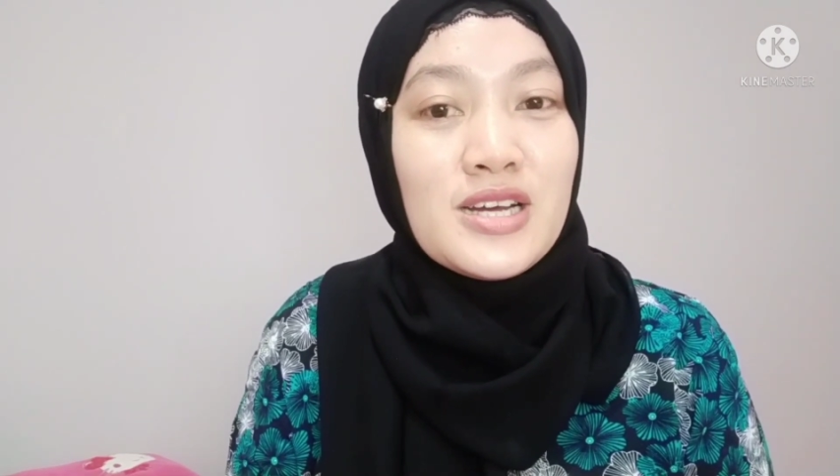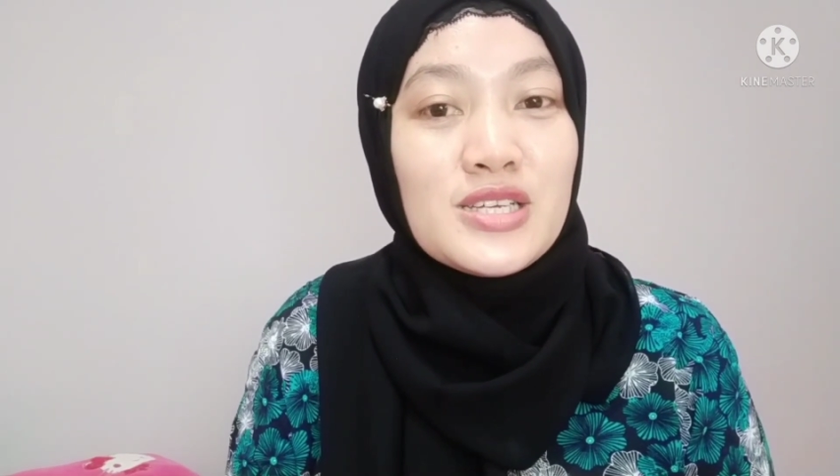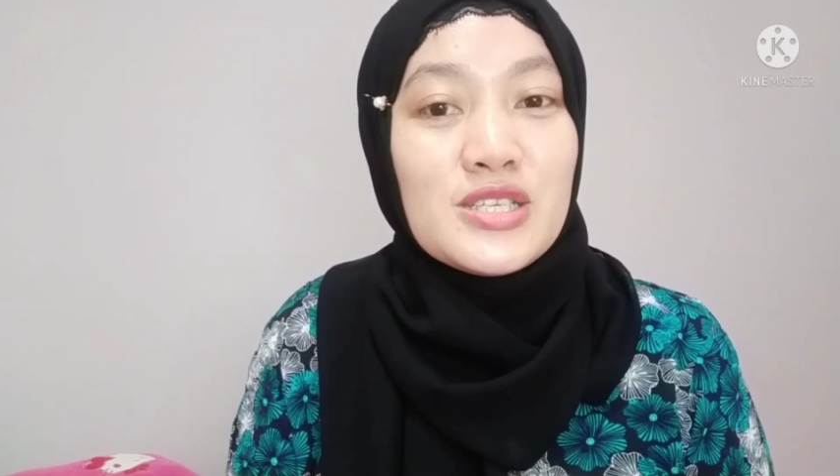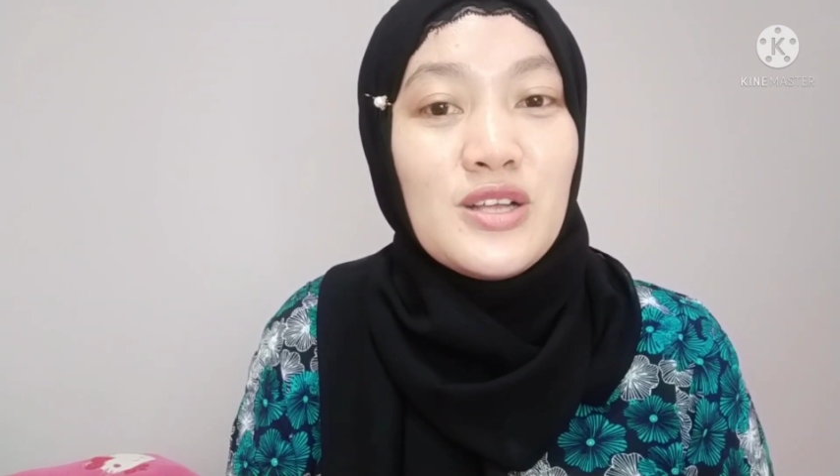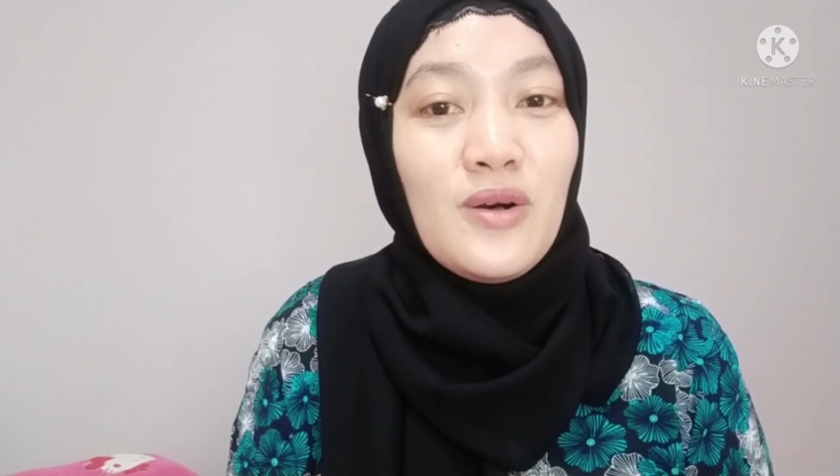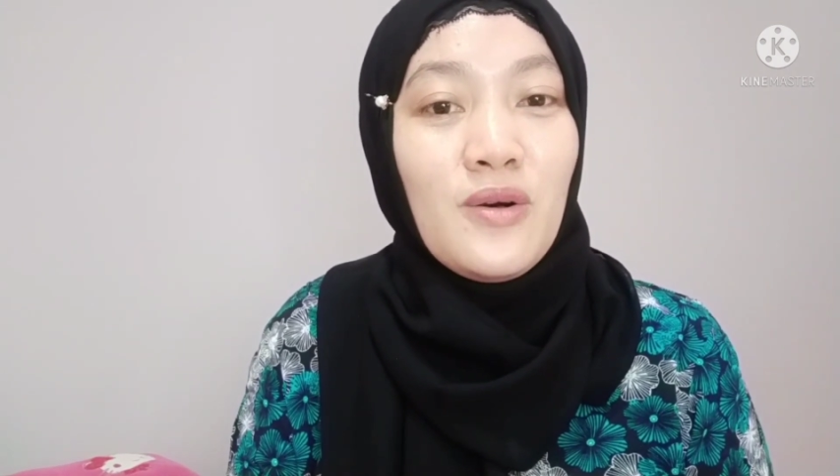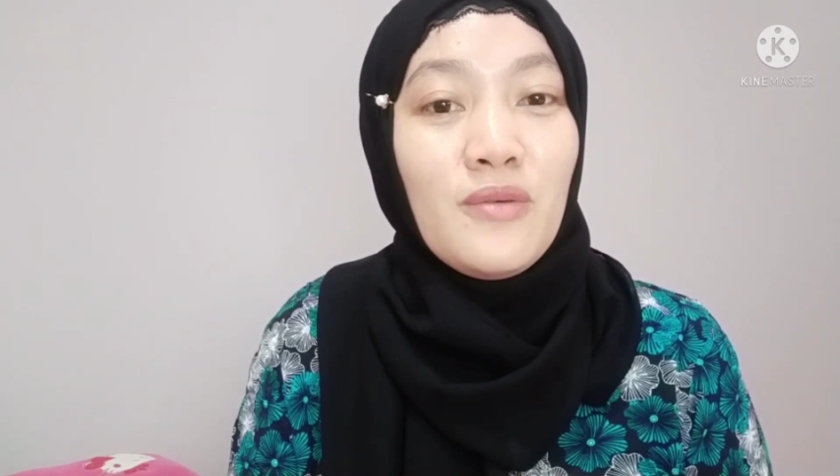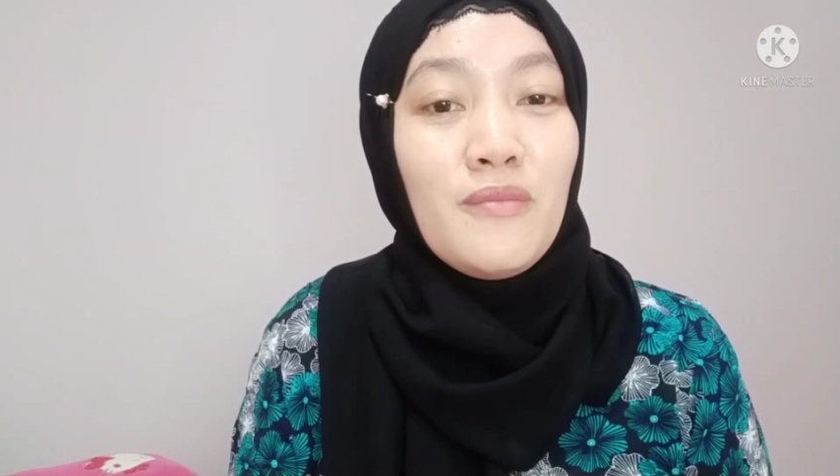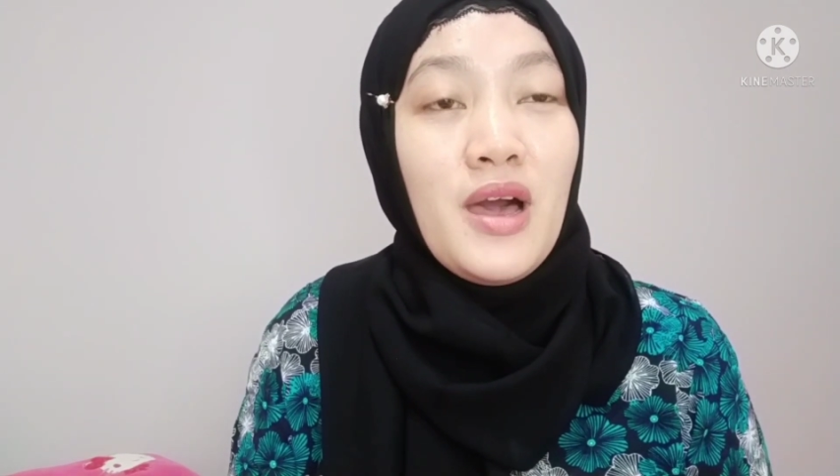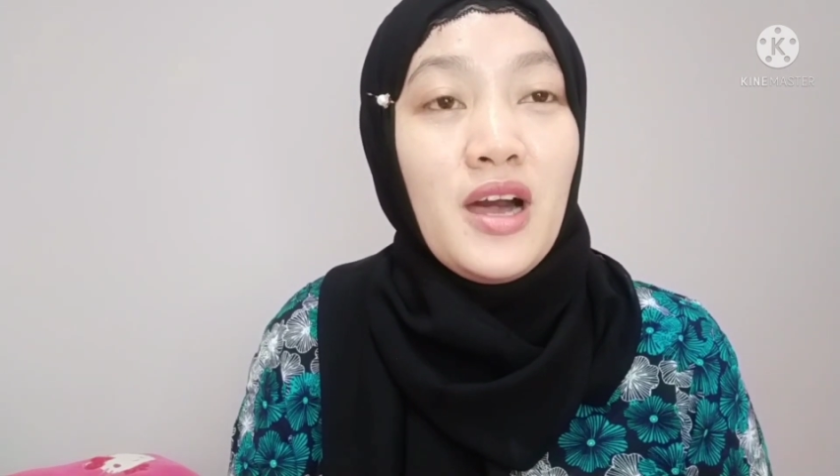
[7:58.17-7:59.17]
So
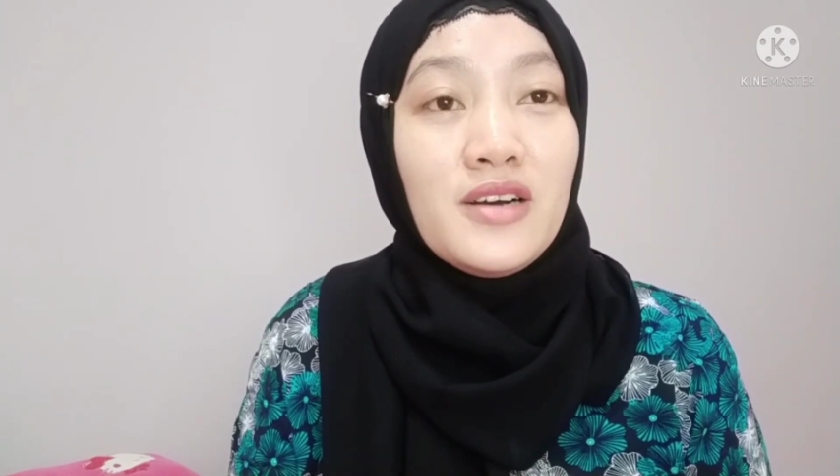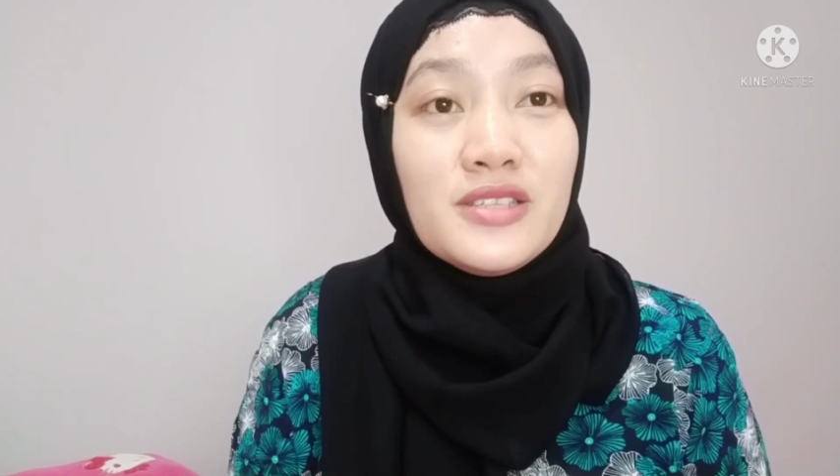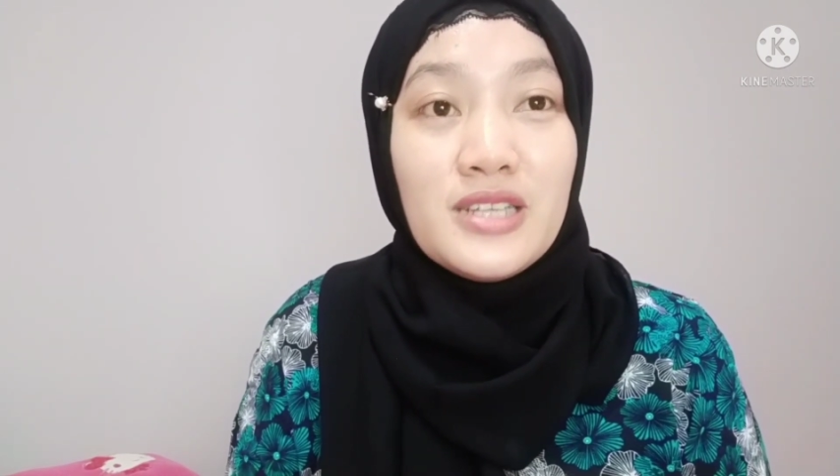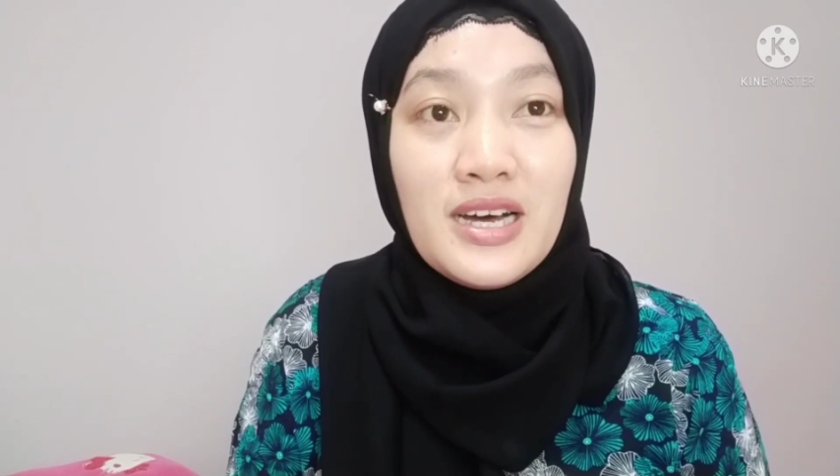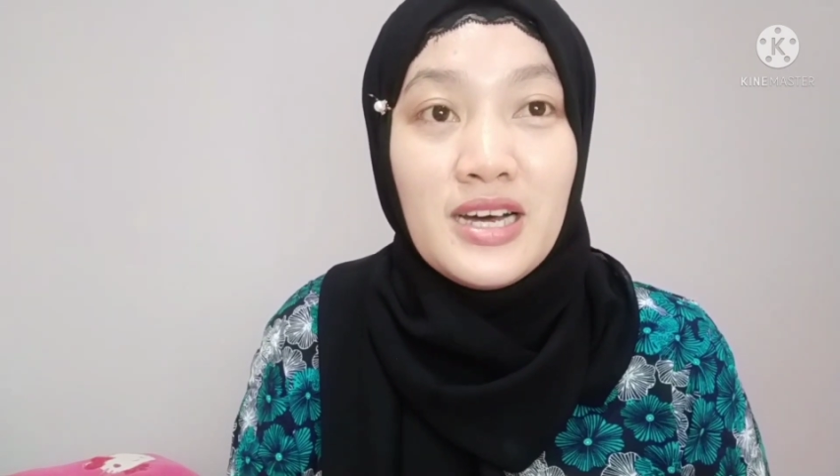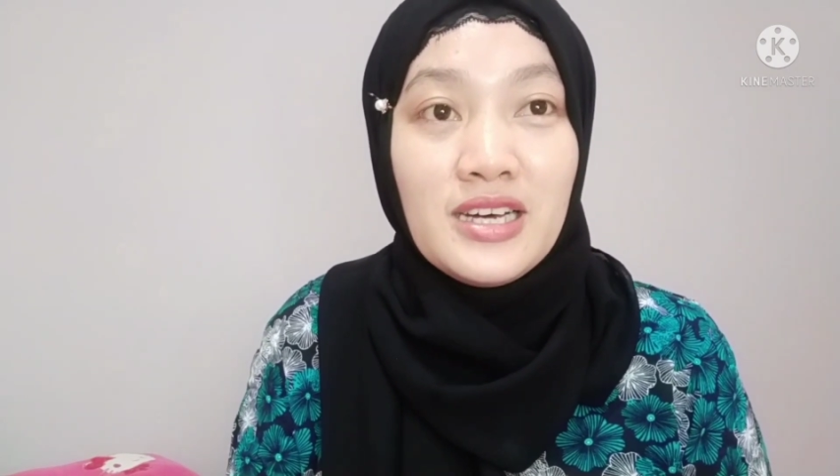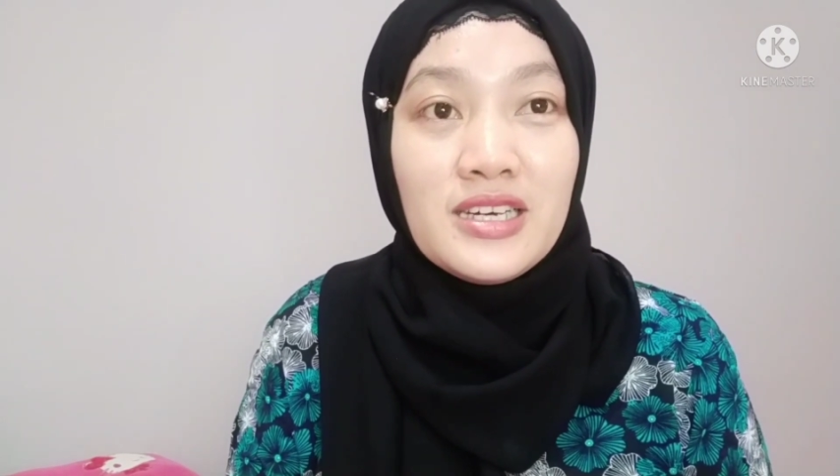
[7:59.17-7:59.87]
may Allah